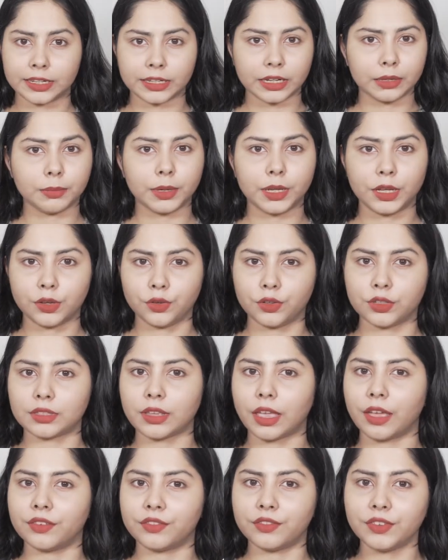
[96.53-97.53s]
It can be
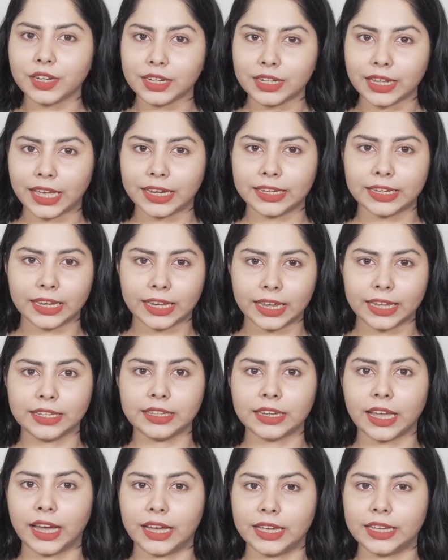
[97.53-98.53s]
used every day, day
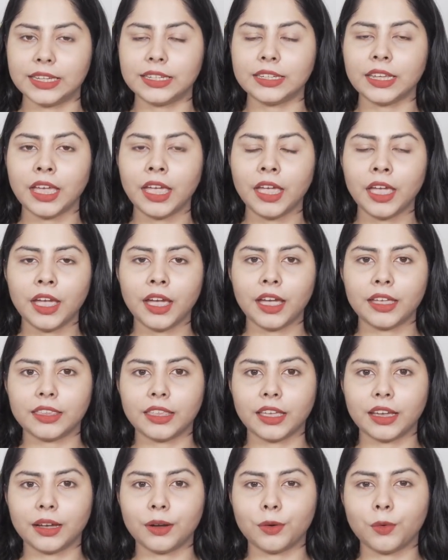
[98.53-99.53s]
and night.
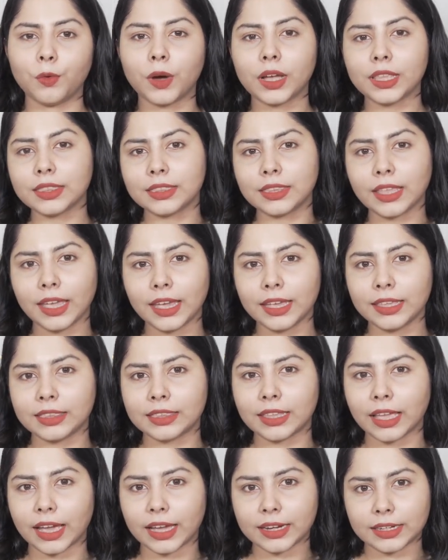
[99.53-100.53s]
The one
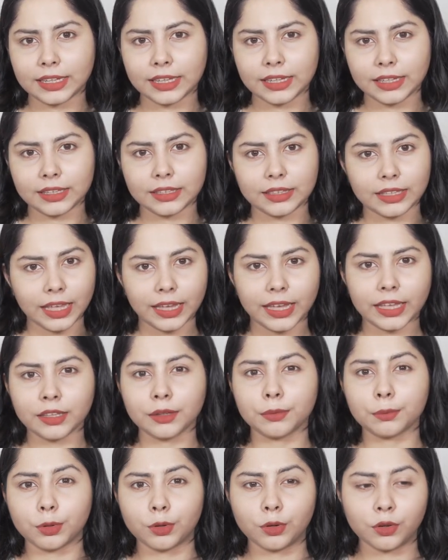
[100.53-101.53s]
thing that they can
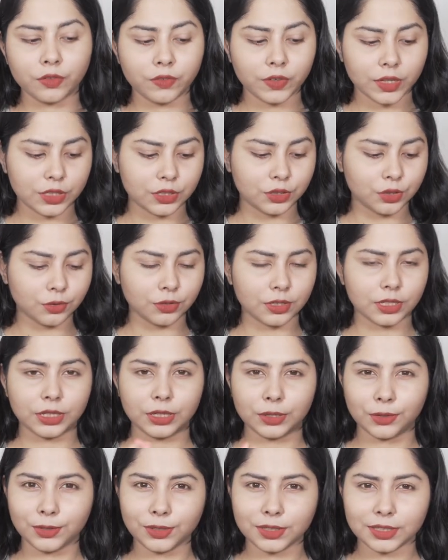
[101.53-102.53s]
improve is to
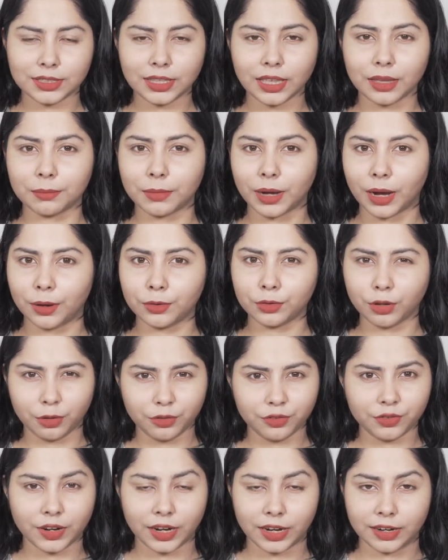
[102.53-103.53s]
reduce the amount
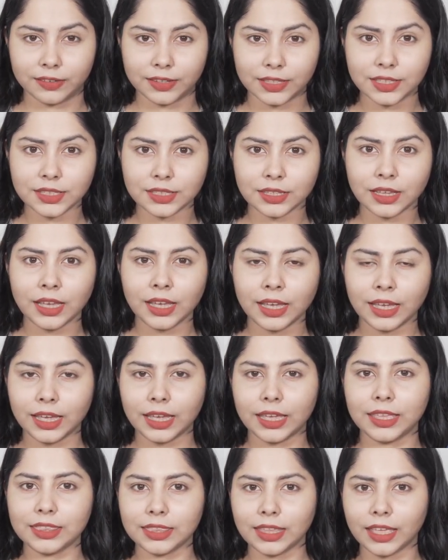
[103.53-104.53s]
of fragrance
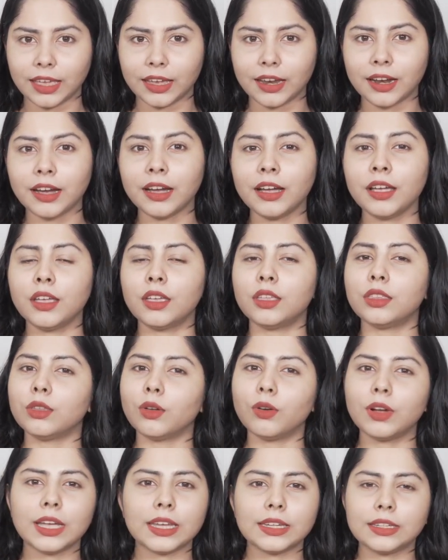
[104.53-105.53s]
in there.
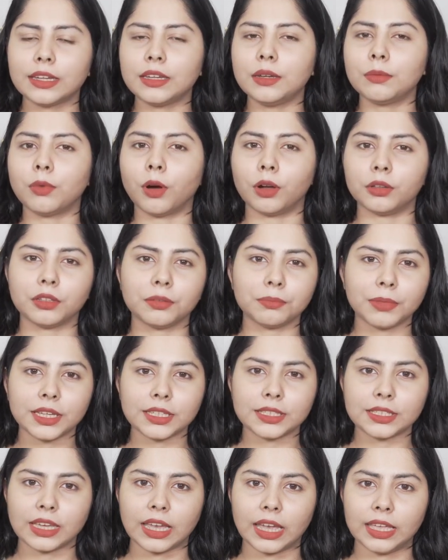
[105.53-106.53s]
Though it didn't bother my
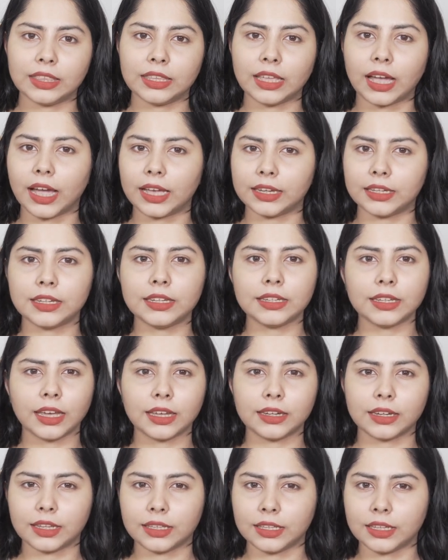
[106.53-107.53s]
skin, I didn't
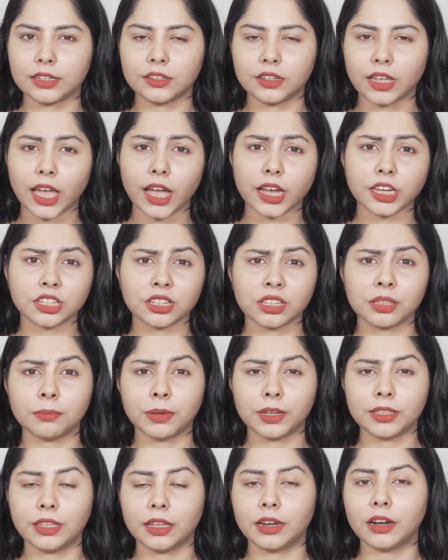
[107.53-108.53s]
get any reaction,
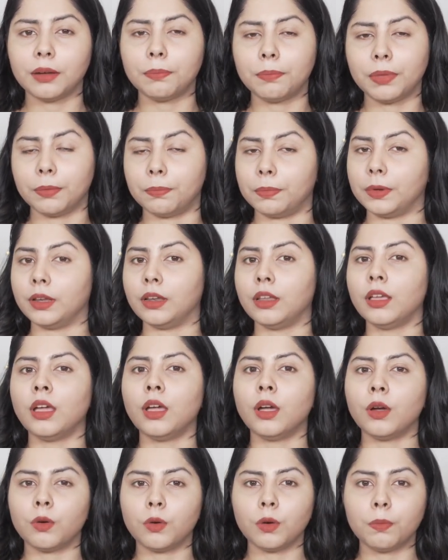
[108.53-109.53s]
but there are people
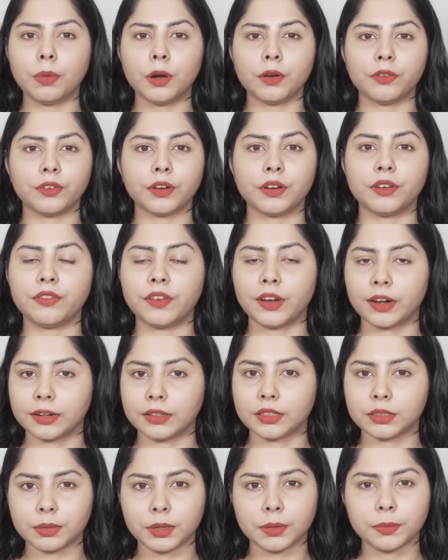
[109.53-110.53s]
who prefer
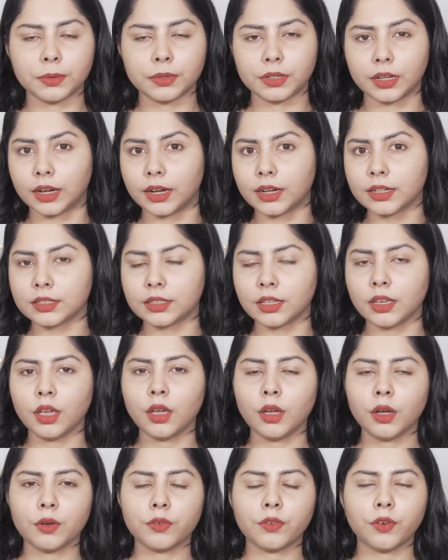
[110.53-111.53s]
fragrance free products.
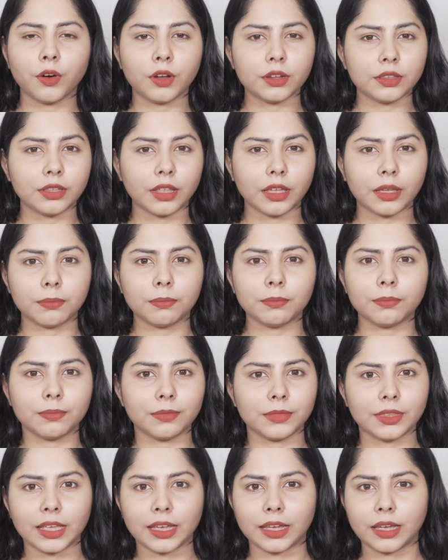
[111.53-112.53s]
For
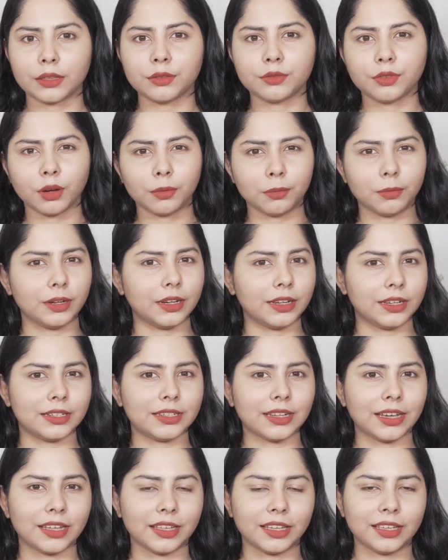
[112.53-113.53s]
them, they can
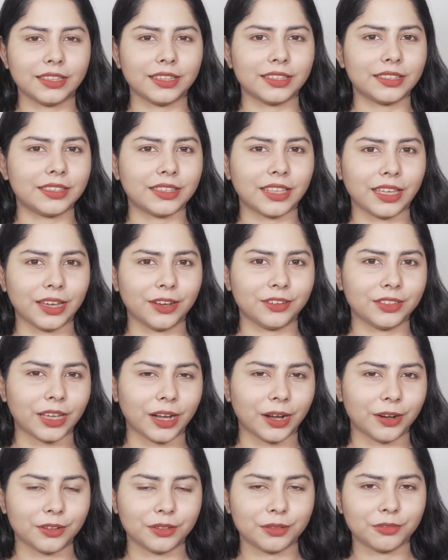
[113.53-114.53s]
formulate another thing
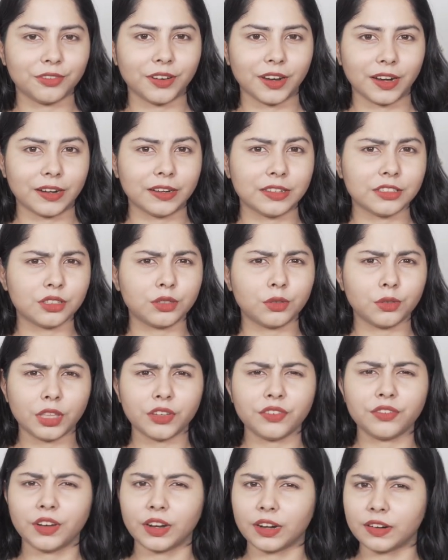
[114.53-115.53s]
without fragrance. Though
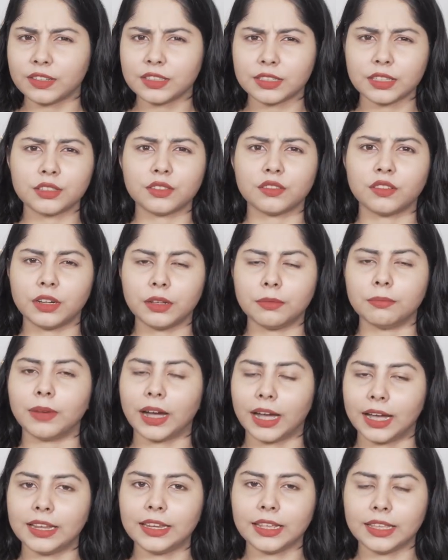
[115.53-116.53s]
the fragrance is very
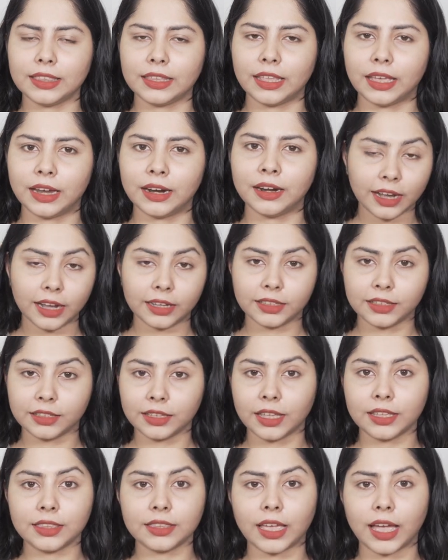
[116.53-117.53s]
mild in there, other
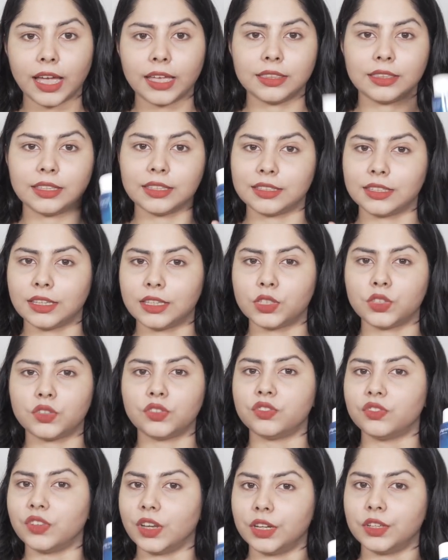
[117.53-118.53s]
than that, this
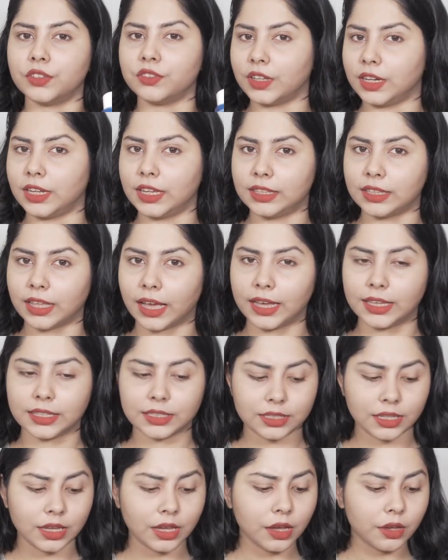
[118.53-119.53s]
is really, really
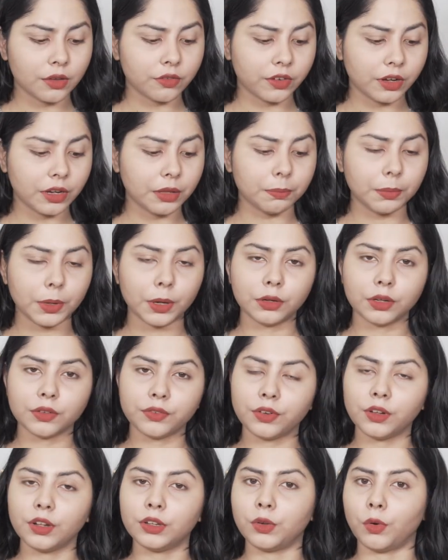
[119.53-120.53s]
nice, really
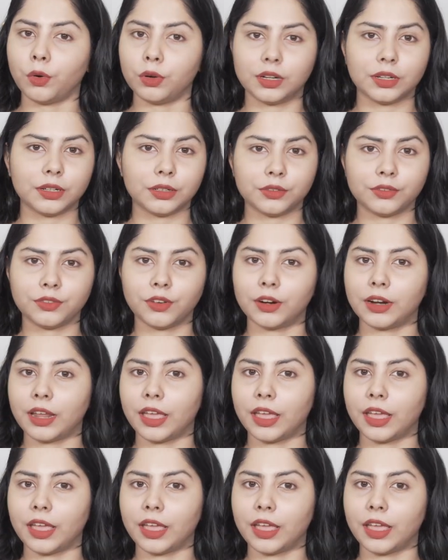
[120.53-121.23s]
beautiful toner for